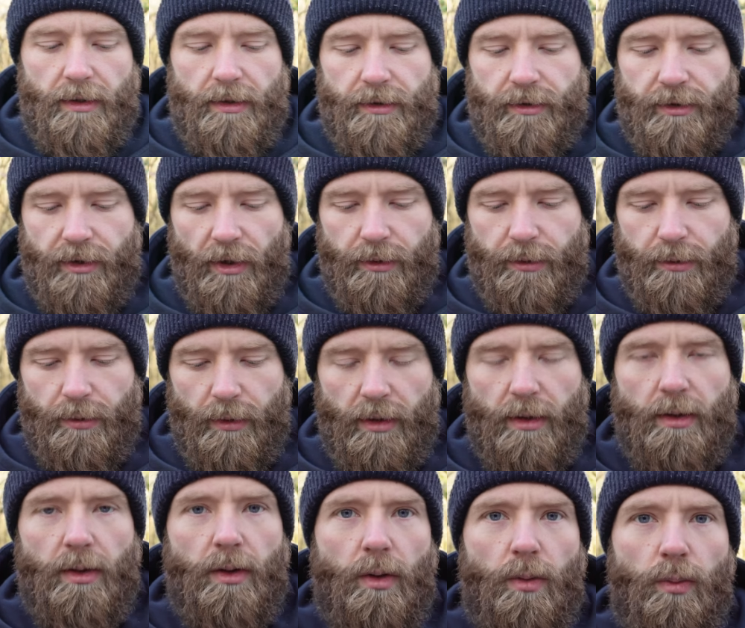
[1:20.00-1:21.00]
So
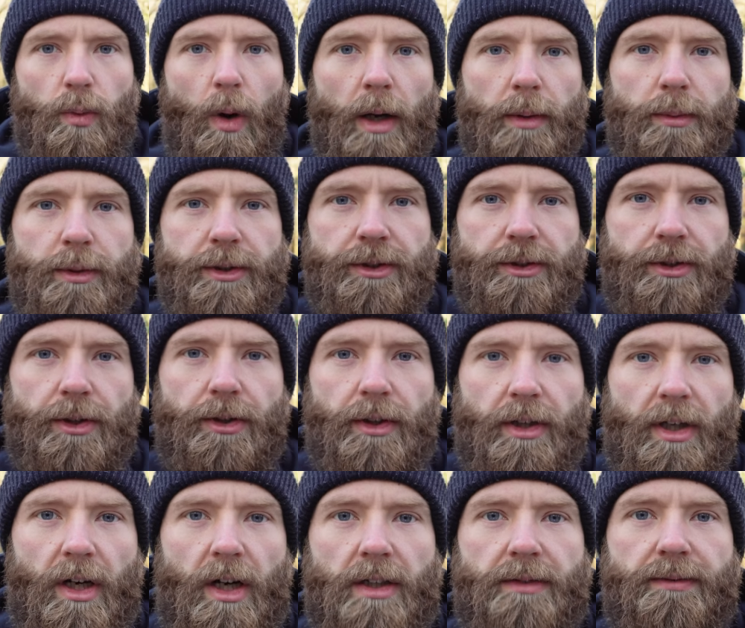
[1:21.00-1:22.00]
why would you do the
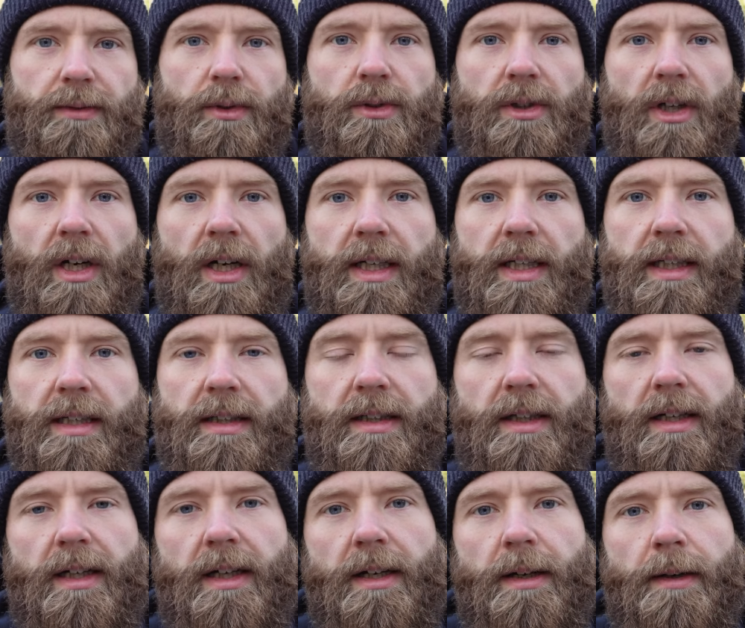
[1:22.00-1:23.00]
carnivore diet?
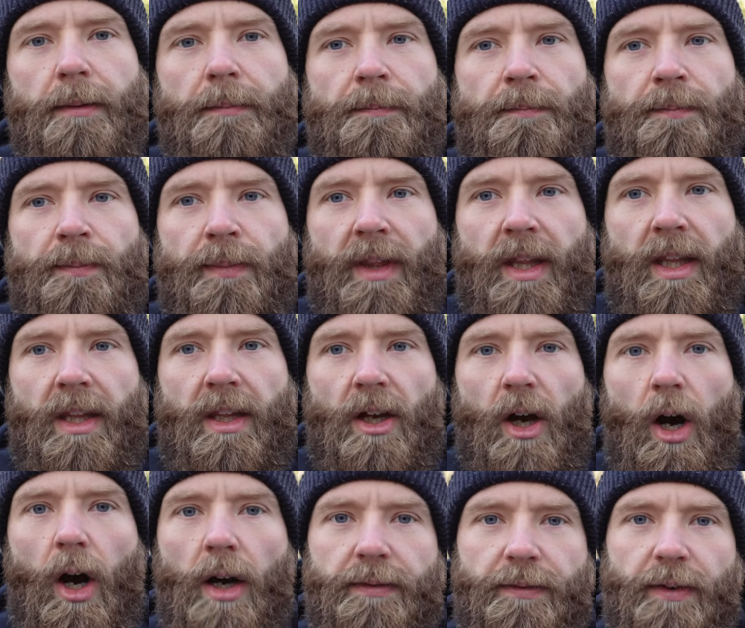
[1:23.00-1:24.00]

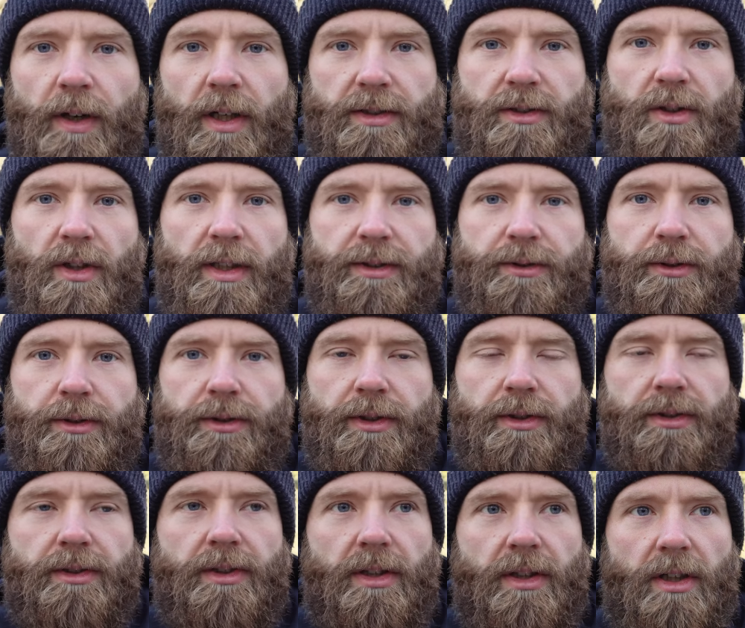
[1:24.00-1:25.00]
I first got
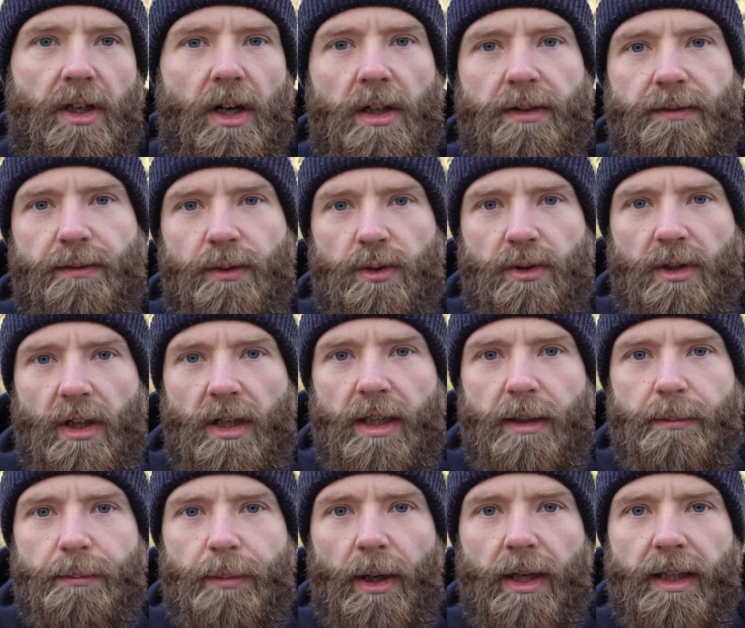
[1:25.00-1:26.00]
introduced to the carnivore
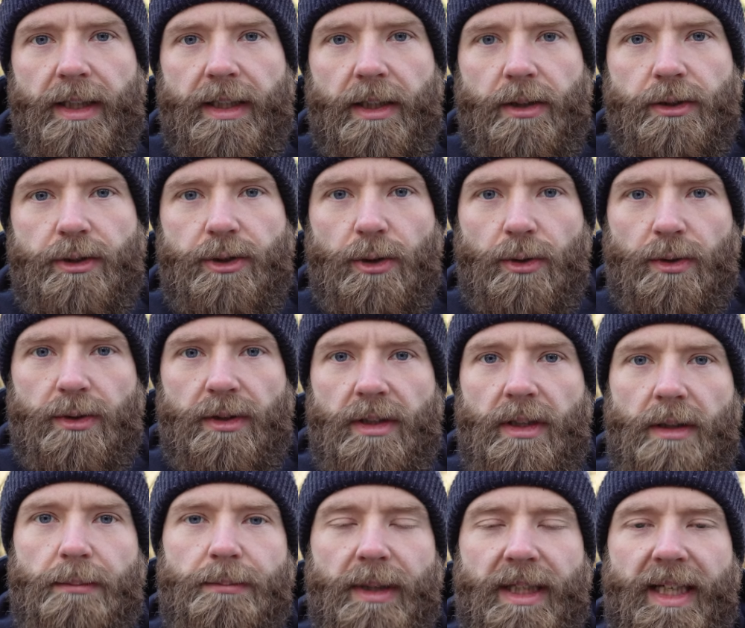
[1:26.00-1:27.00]
diet by
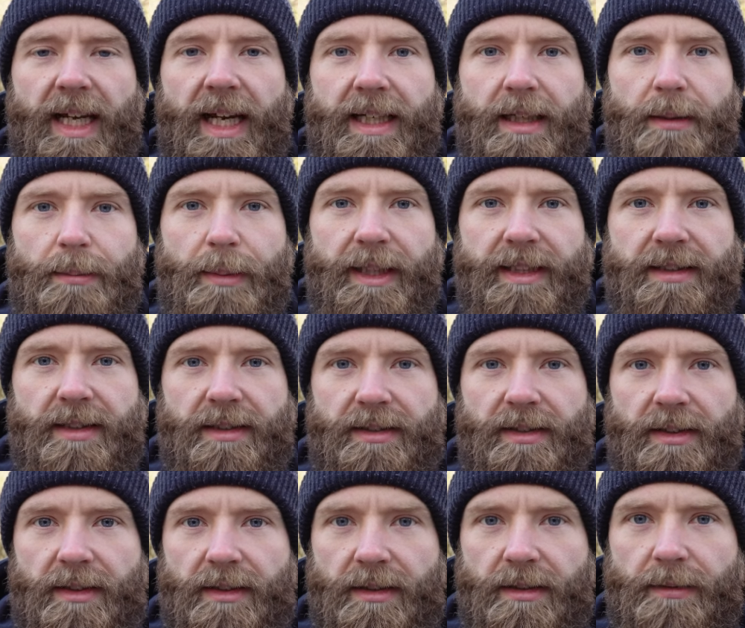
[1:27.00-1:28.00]
Jordan and Michaela
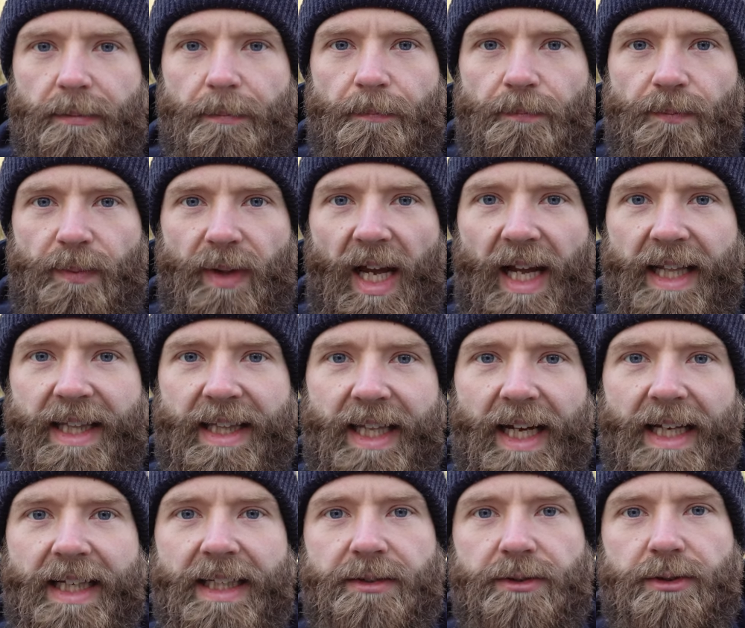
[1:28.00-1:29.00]
Peterson, and
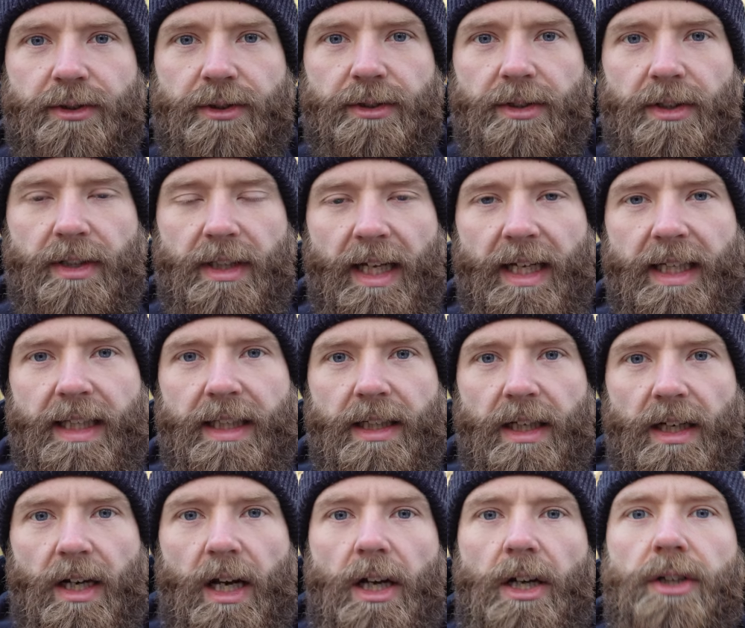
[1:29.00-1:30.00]
they introdu-
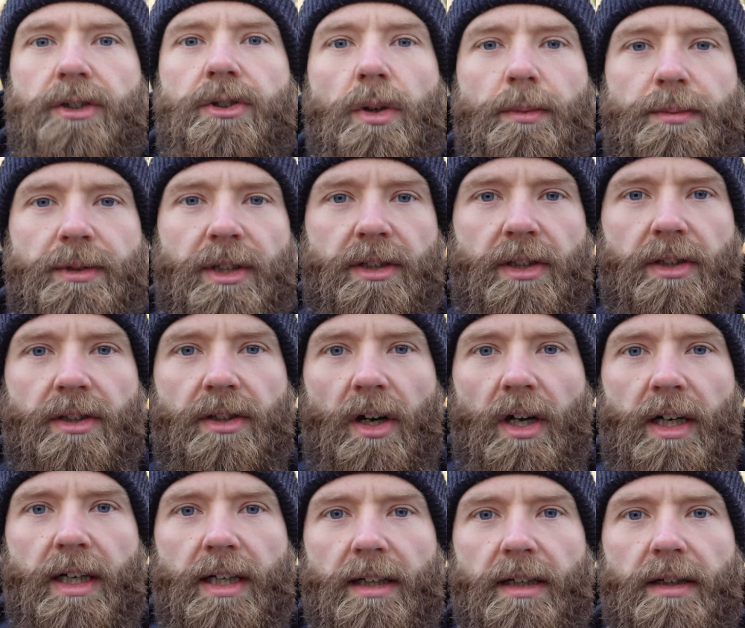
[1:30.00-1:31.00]
they adopted the
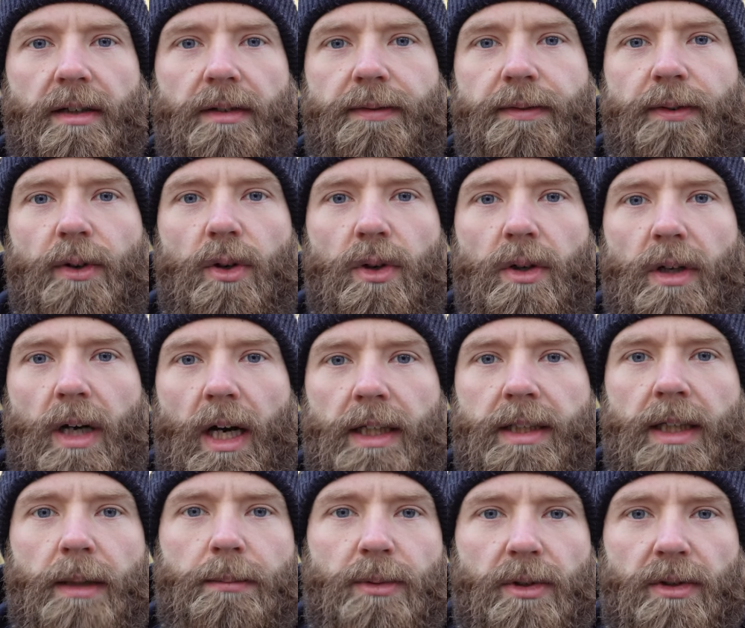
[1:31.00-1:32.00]
diet for a
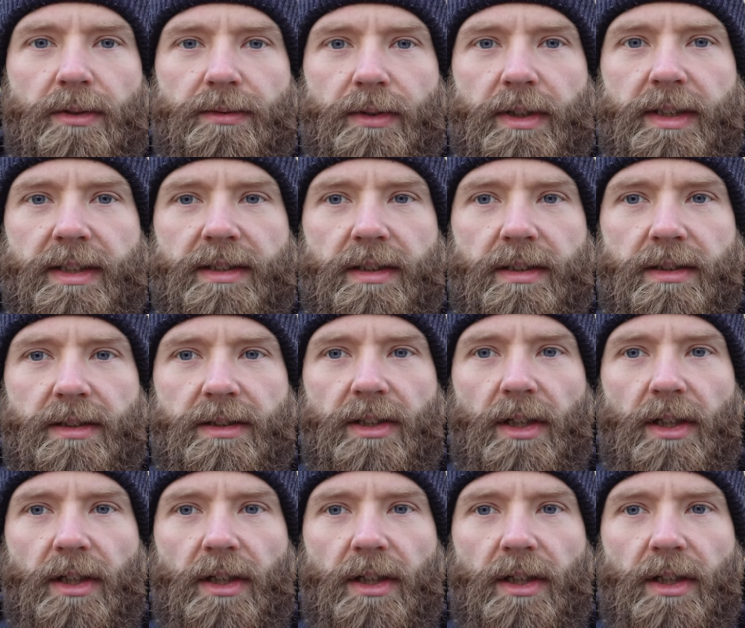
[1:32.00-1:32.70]
number of reasons.